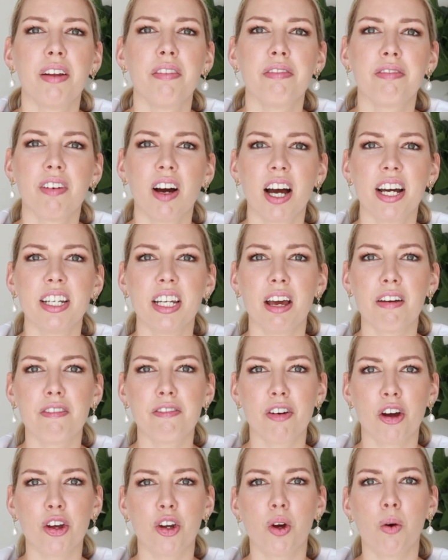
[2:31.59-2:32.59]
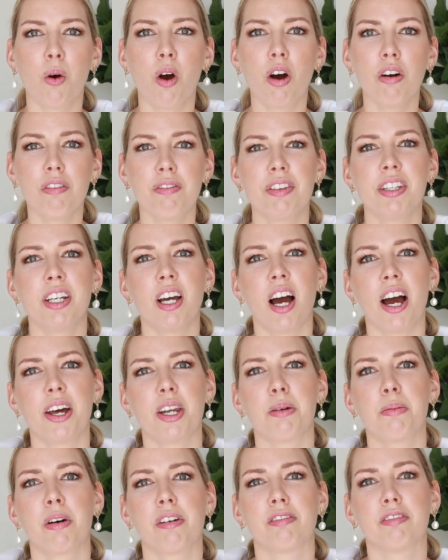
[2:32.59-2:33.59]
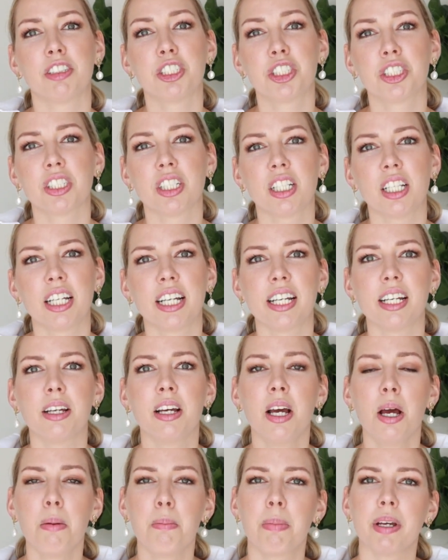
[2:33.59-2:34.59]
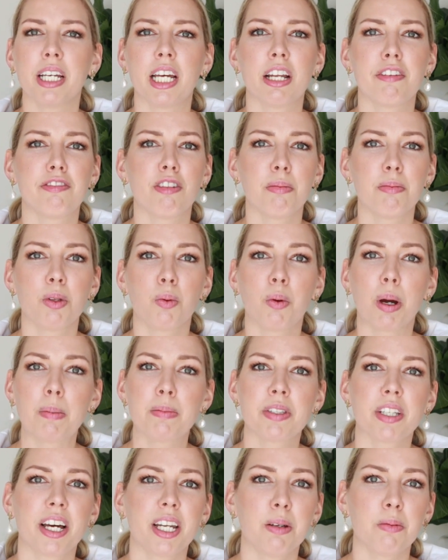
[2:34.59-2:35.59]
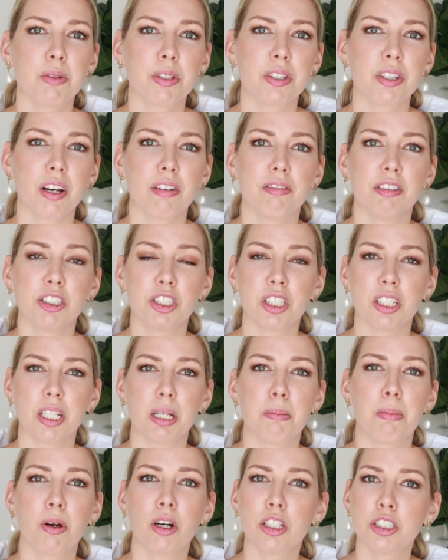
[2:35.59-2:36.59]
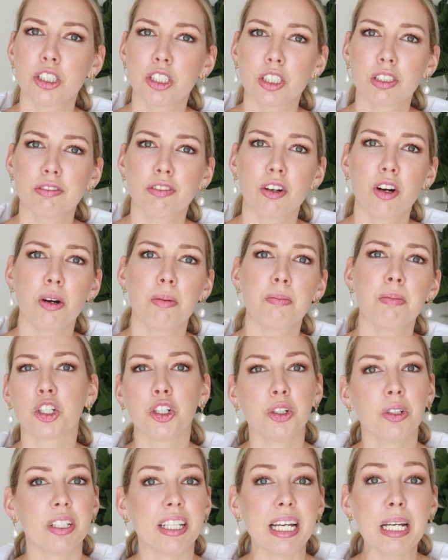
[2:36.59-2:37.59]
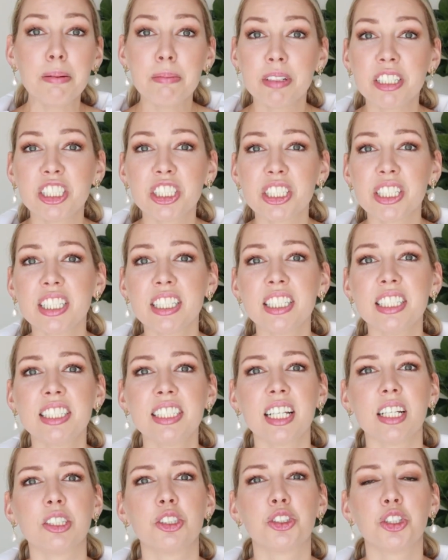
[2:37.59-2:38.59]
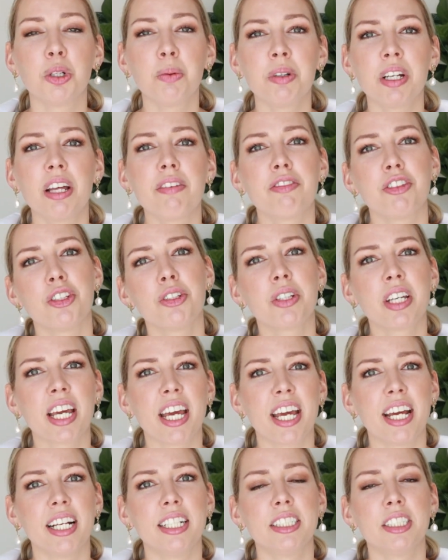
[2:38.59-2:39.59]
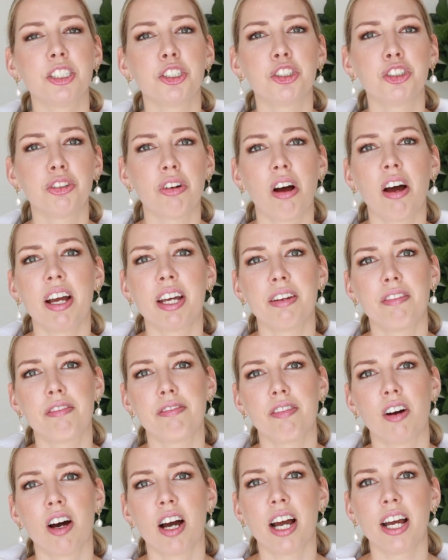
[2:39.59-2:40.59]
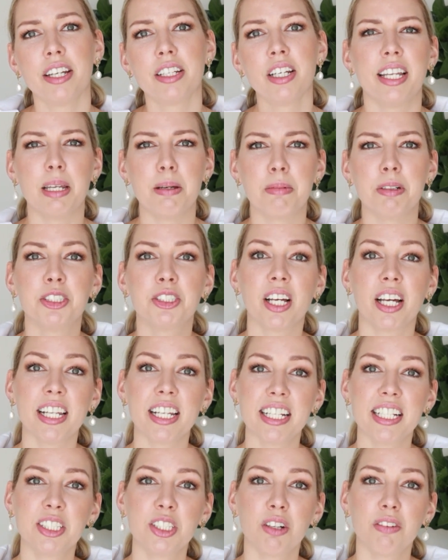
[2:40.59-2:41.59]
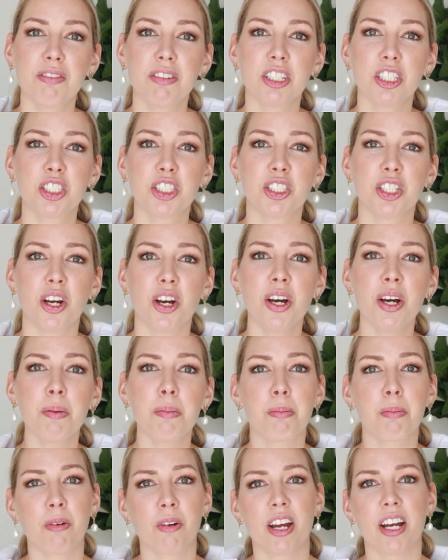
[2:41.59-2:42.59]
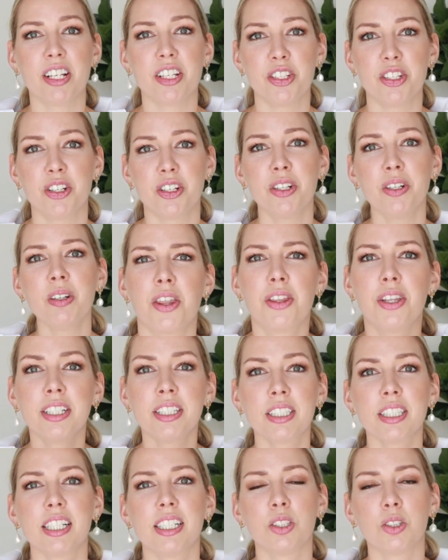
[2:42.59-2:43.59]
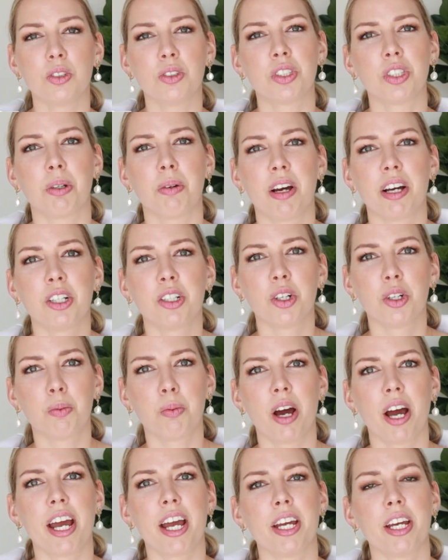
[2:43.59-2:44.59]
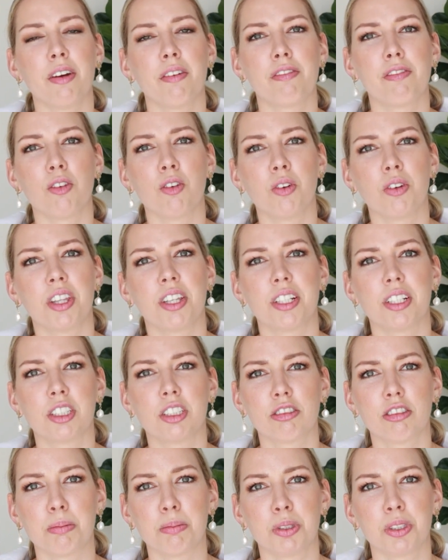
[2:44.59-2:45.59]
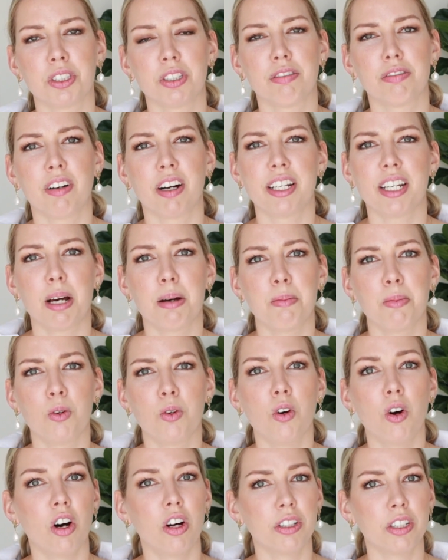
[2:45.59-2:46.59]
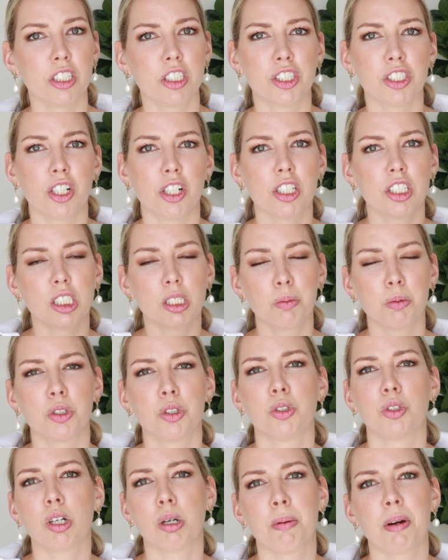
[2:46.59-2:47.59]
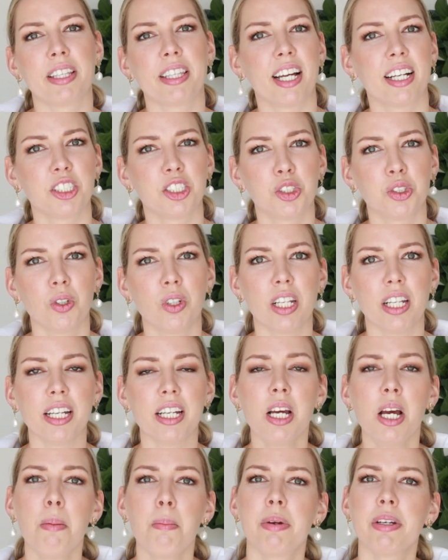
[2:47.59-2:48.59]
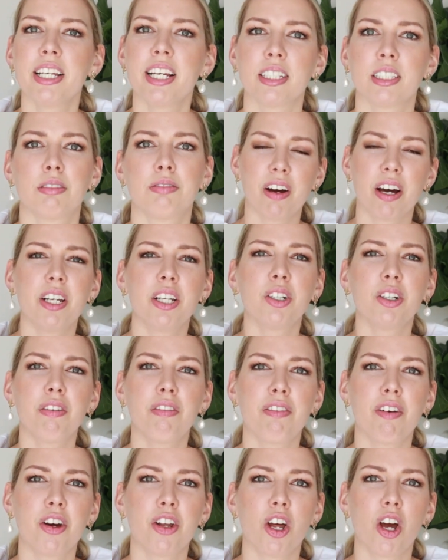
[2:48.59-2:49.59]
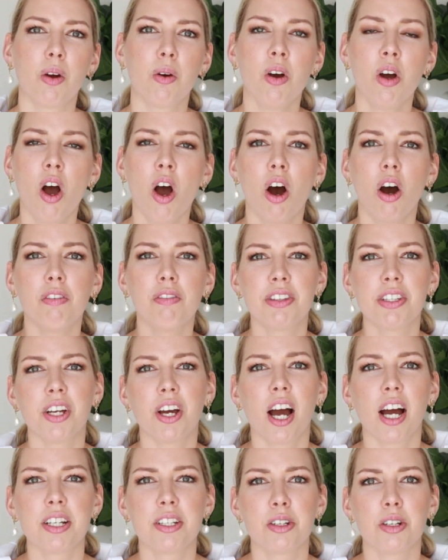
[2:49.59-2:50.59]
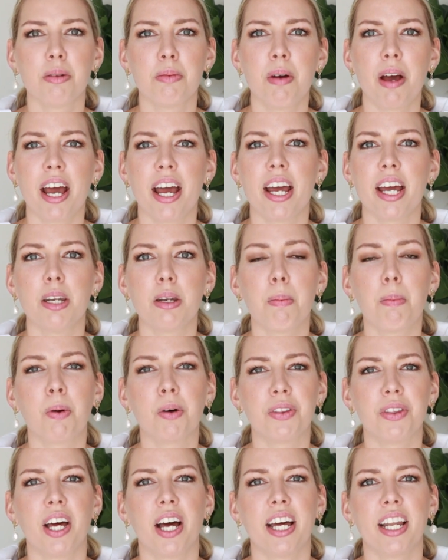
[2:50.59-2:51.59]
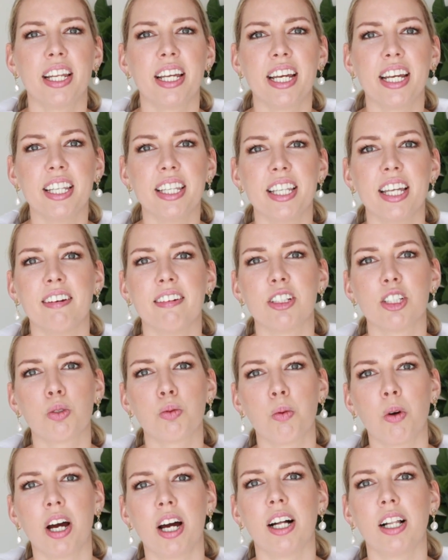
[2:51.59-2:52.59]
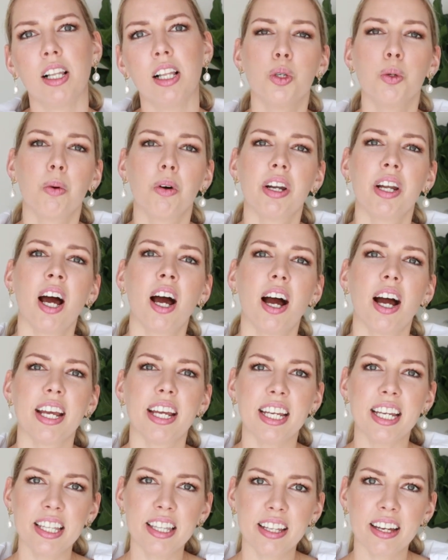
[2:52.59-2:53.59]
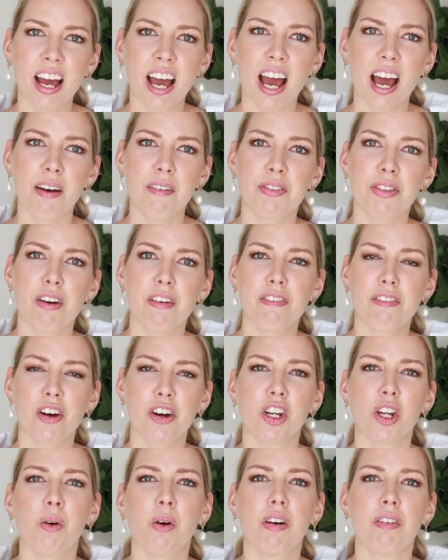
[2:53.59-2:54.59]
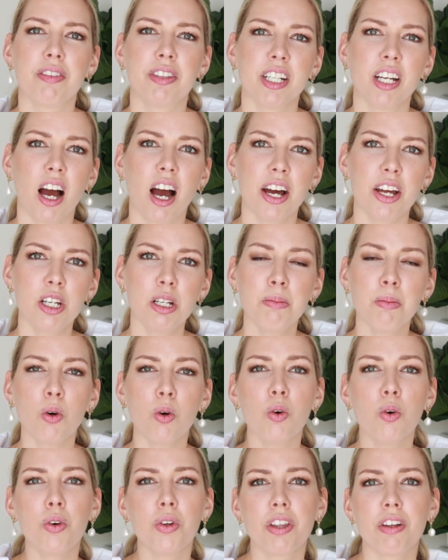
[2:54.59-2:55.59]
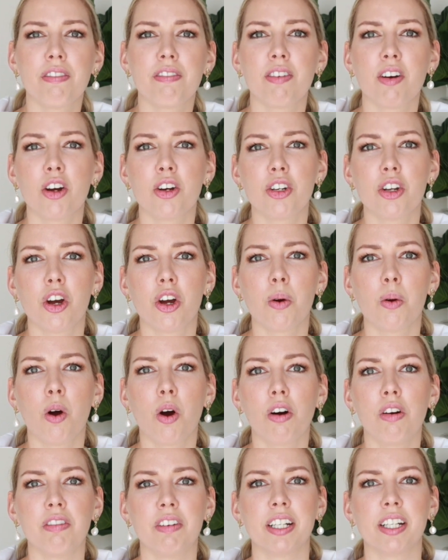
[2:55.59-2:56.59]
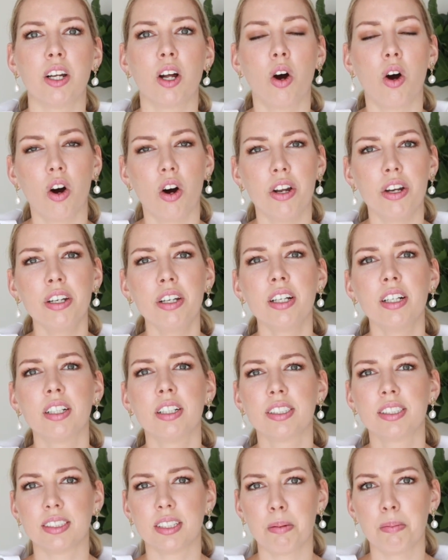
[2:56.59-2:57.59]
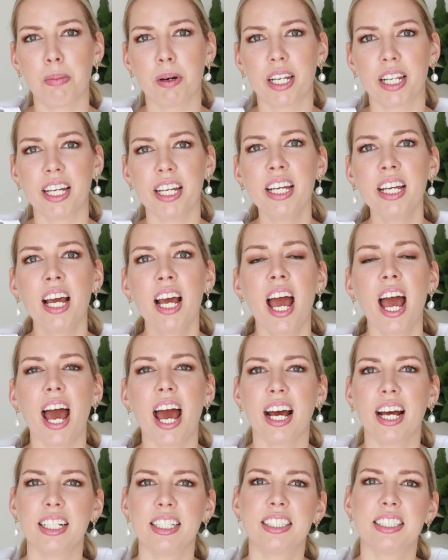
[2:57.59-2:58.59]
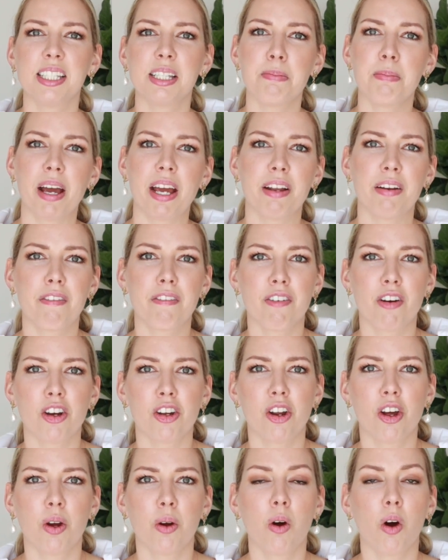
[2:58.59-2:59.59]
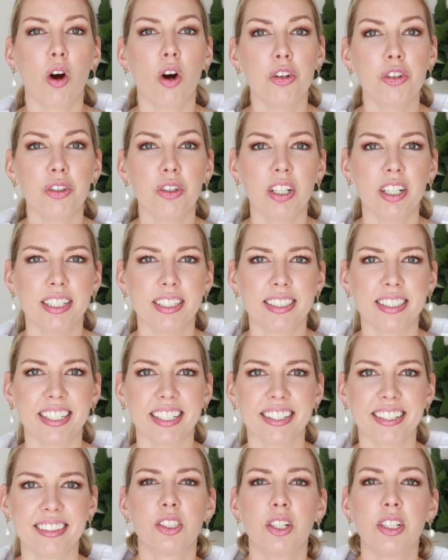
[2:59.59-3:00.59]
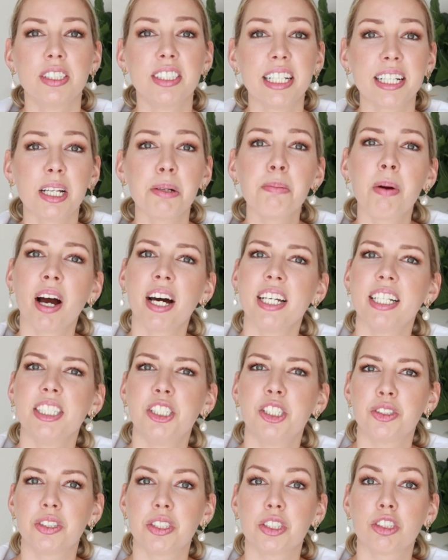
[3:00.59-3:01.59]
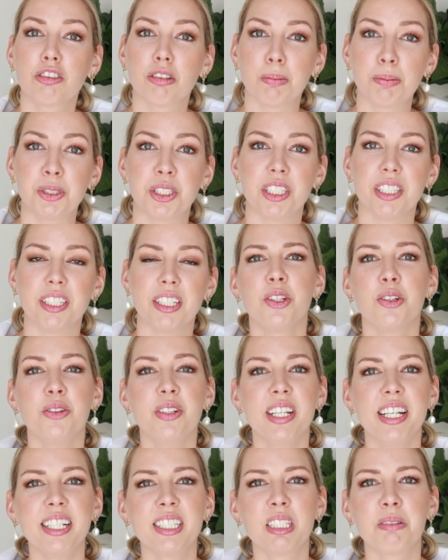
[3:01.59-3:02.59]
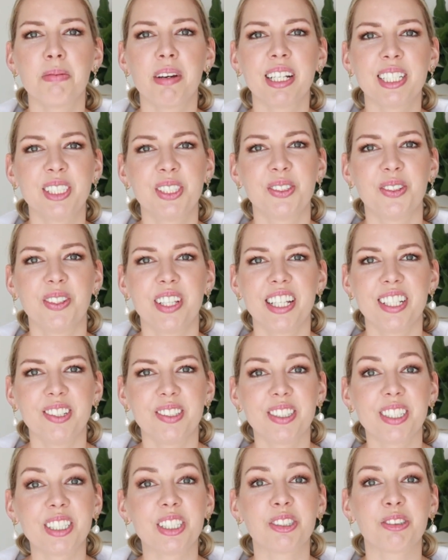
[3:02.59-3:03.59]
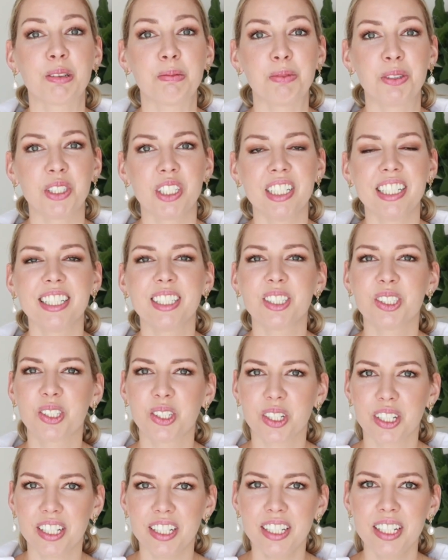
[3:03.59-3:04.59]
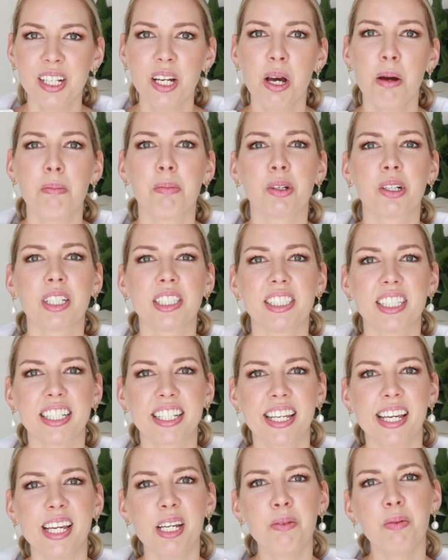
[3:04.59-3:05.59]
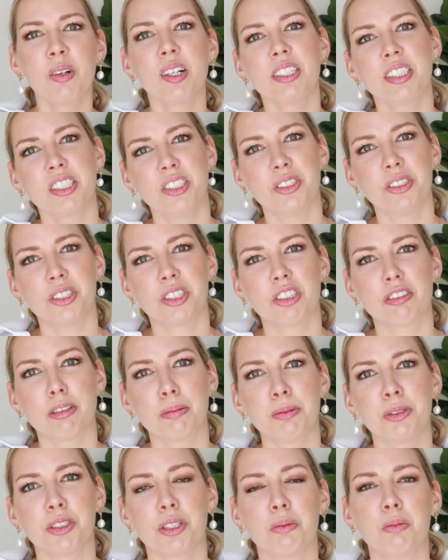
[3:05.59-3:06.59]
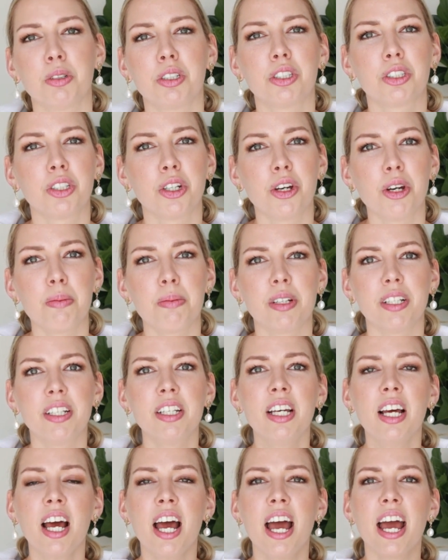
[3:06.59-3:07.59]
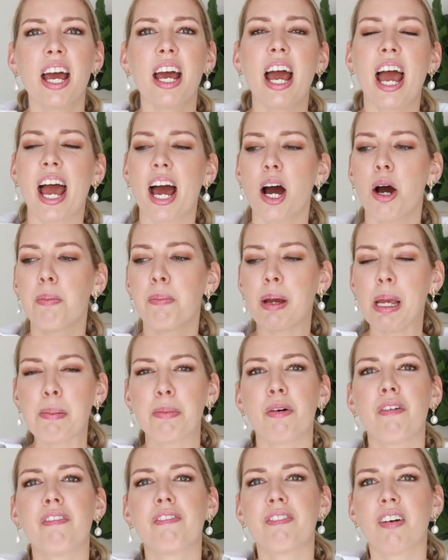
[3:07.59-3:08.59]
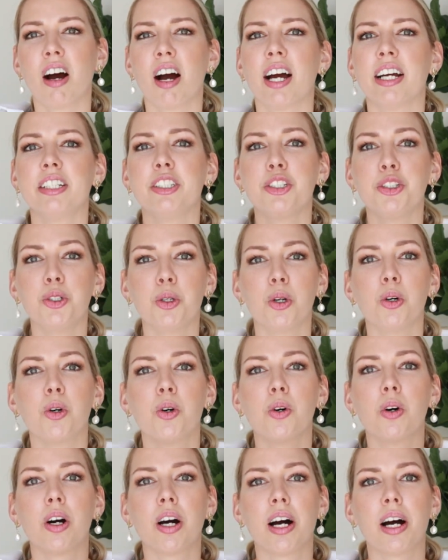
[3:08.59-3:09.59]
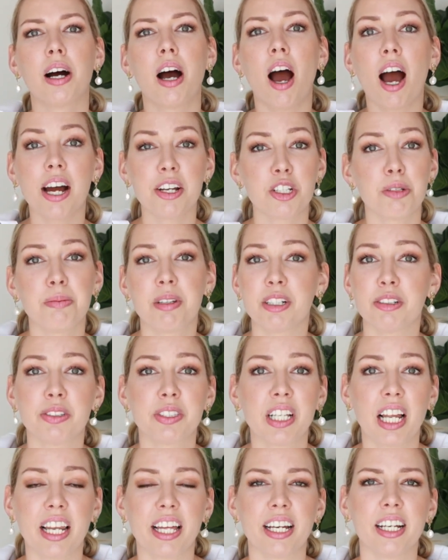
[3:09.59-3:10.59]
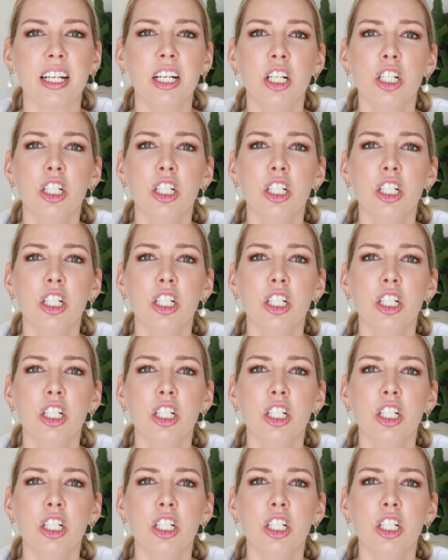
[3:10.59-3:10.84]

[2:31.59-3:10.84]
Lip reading: find a photo of the item originally, be it from the website it was originally purchased from. Google images, do whatever you can to try and find an image that is of this shirt, brand new. This is also a good way for the description to find out more on the shirt, so we'll talk about that shortly. But yes, find a good photo of the item and put that in there as well. You want to either have the photo of the item or the photo of it on somebody as the main photo on your listing. So second part description. You need to make sure that your description is good because the keywords in your description will determine how people find your item that you're selling.